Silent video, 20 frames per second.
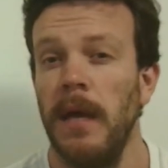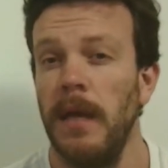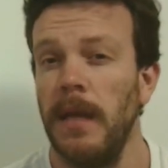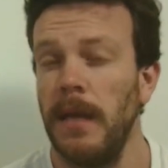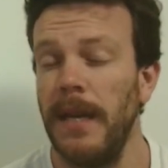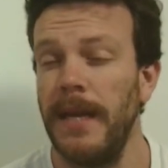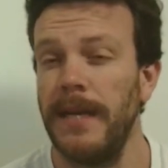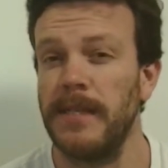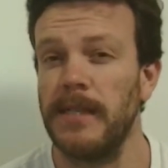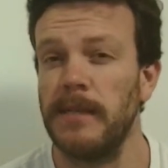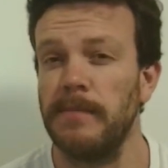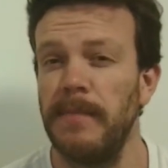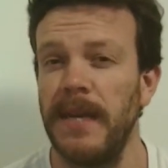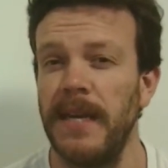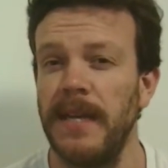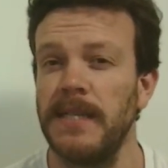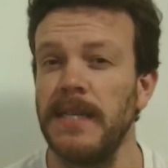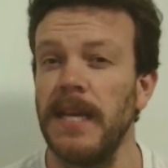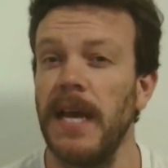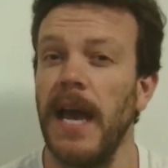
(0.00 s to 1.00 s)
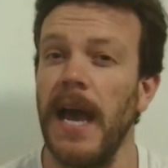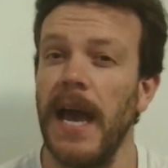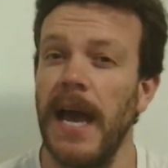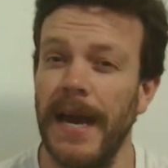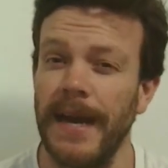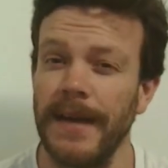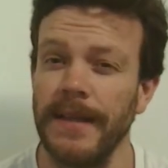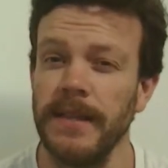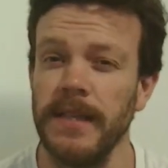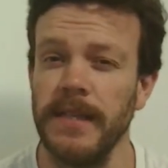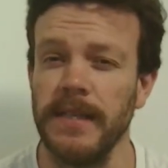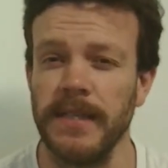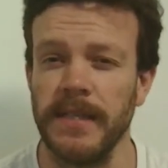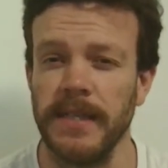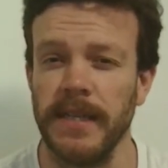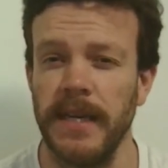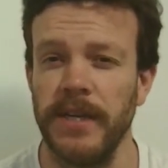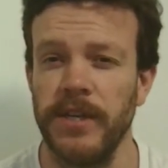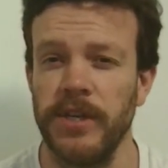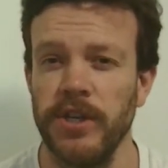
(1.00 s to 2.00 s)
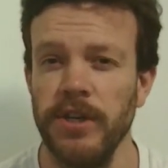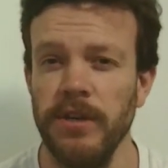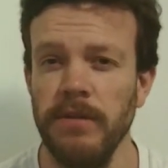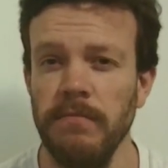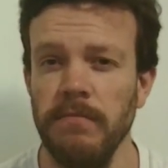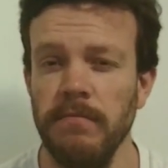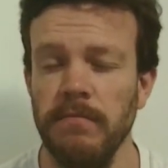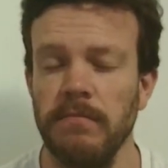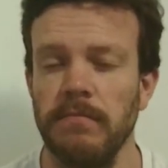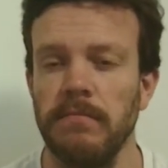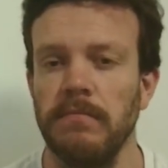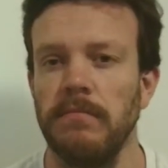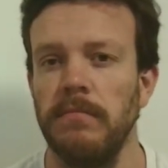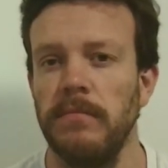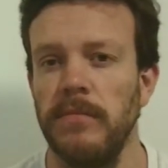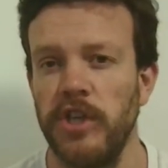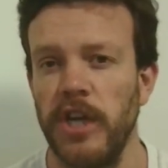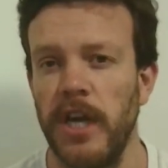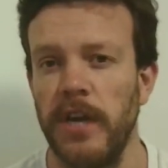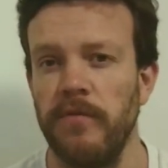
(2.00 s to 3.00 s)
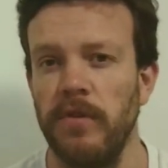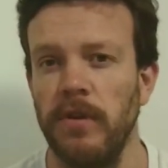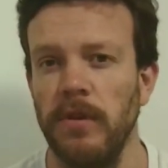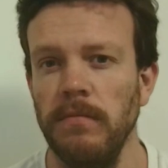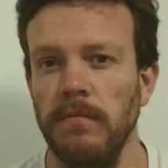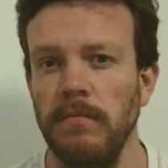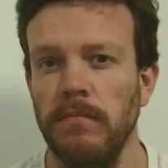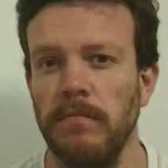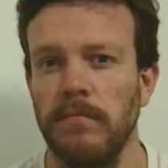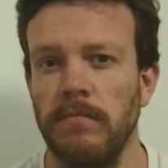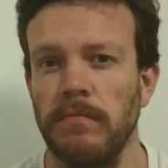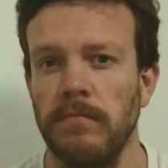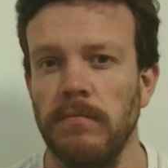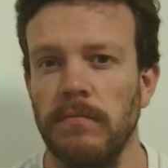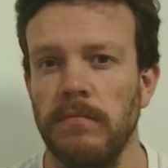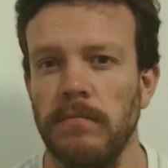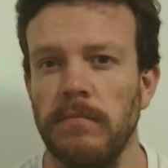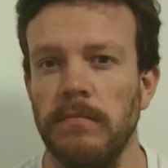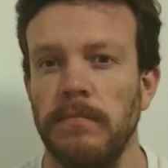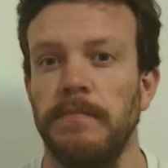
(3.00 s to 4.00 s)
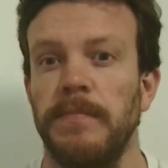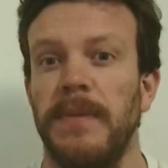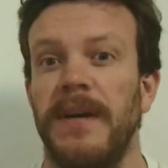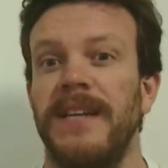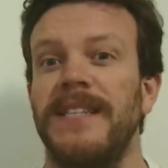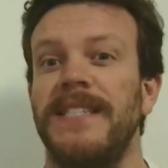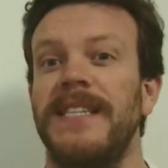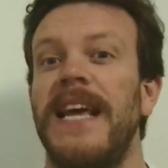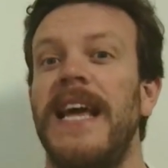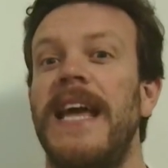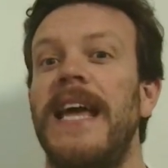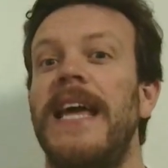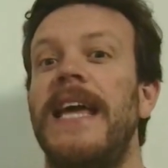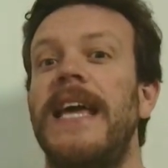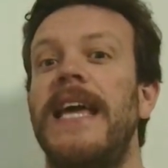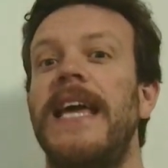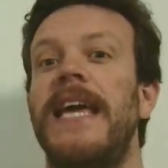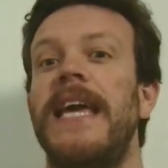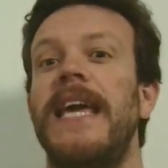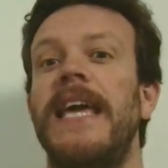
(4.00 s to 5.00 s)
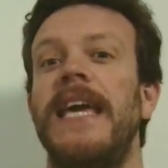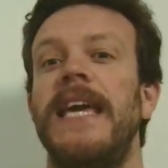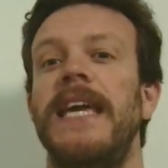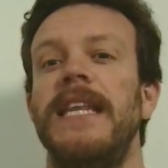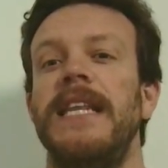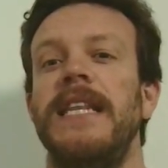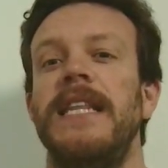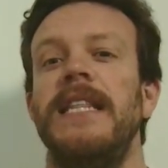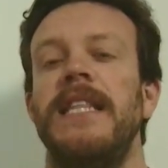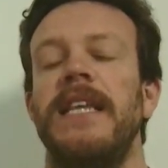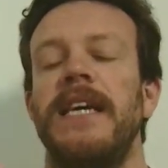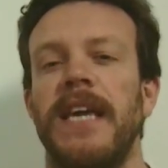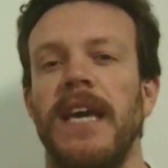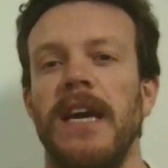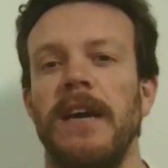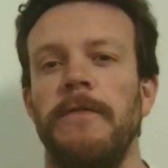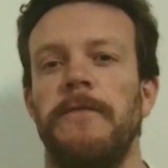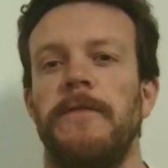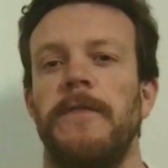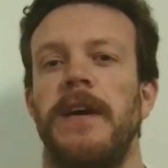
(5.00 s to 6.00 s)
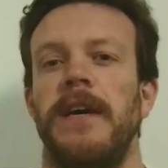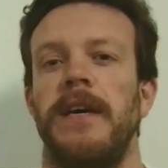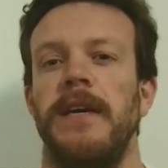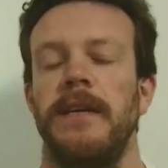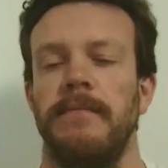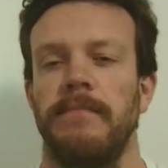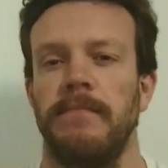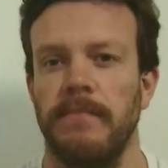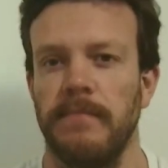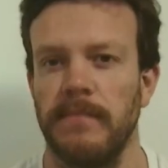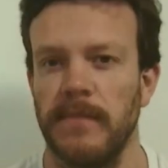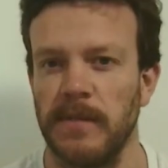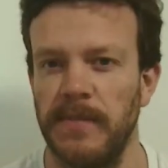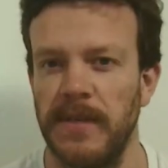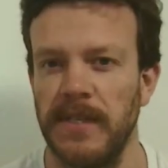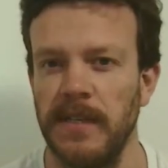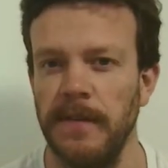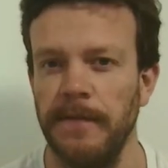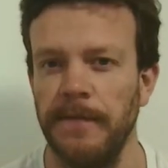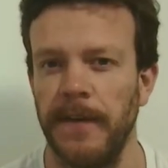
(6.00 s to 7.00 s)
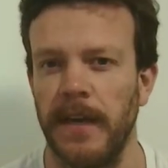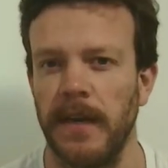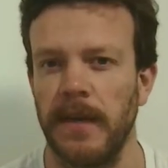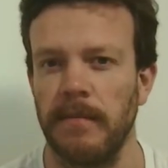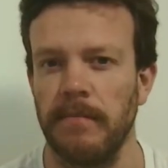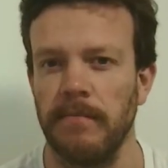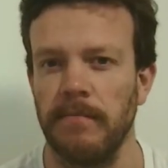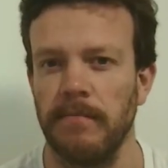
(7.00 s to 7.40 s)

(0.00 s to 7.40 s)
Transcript: Let's meet at the station, general, but in the cafe, specific,